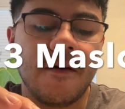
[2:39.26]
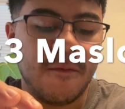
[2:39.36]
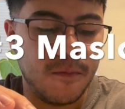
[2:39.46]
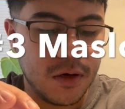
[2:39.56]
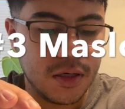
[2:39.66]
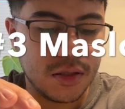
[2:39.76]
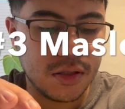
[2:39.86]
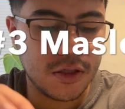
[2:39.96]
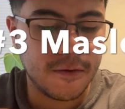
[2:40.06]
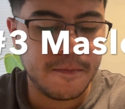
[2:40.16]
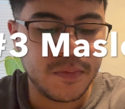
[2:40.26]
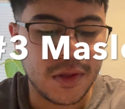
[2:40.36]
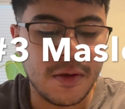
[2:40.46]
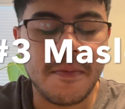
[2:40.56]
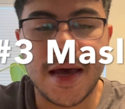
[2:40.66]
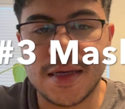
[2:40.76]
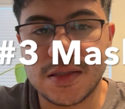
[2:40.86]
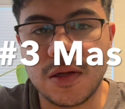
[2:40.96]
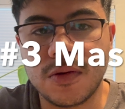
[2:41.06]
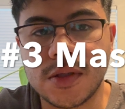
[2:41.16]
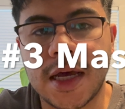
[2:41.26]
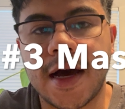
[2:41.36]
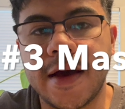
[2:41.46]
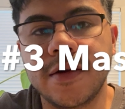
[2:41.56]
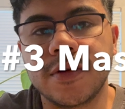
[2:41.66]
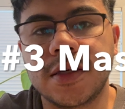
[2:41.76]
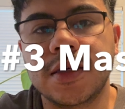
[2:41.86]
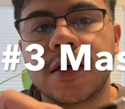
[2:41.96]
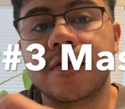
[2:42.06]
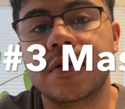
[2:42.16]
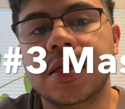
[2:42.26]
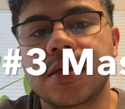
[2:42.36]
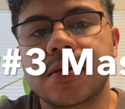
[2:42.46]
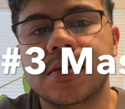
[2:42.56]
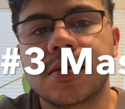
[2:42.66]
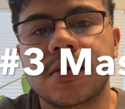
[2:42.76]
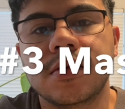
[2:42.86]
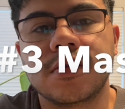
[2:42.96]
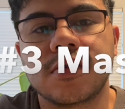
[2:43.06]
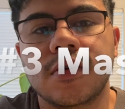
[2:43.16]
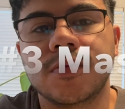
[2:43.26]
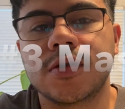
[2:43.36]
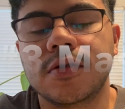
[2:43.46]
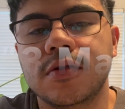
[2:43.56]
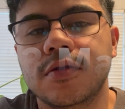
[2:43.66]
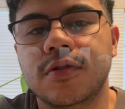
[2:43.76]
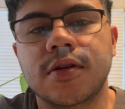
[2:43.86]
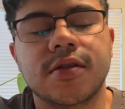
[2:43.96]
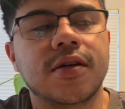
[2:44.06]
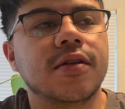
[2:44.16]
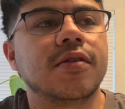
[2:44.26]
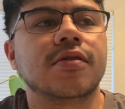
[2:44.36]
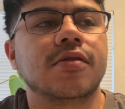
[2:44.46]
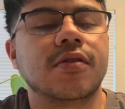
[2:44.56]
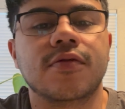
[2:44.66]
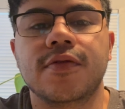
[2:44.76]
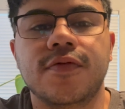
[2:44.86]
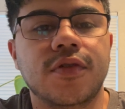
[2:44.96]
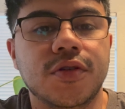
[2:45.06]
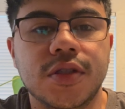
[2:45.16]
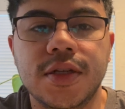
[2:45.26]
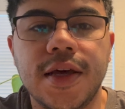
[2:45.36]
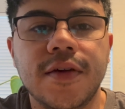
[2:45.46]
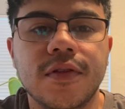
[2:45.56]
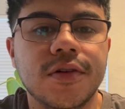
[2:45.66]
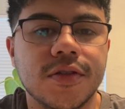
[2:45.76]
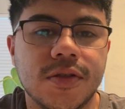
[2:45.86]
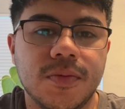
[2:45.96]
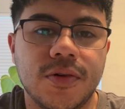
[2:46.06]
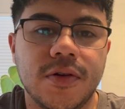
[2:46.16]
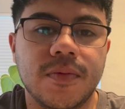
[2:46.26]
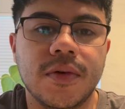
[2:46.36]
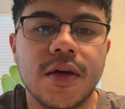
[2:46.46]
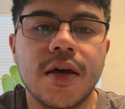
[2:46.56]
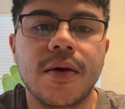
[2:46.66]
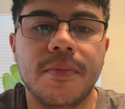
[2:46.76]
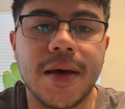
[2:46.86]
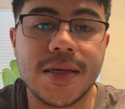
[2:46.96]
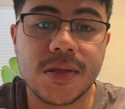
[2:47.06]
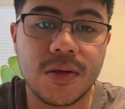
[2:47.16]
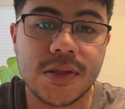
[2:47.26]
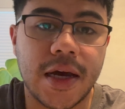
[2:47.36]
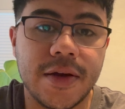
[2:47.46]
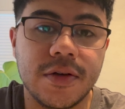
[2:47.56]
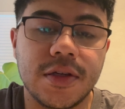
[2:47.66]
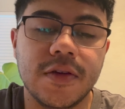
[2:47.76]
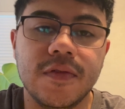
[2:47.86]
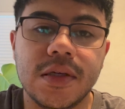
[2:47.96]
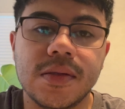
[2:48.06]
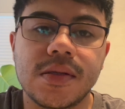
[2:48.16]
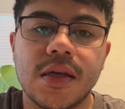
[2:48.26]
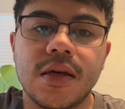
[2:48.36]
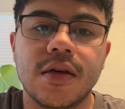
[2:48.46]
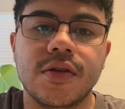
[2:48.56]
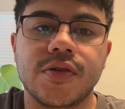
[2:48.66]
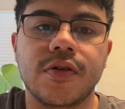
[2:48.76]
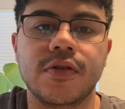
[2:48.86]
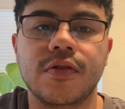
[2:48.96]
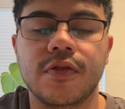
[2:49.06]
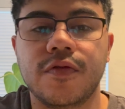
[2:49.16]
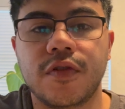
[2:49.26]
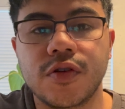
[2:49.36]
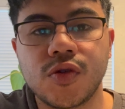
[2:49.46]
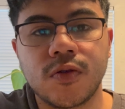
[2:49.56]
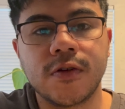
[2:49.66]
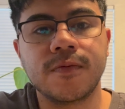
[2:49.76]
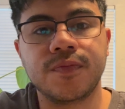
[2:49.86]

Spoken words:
was the Maslow's hierarchy of needs. So I'm sure you guys got this, the first day of the nursing program. Maslow's hierarchy of needs. So, the first one,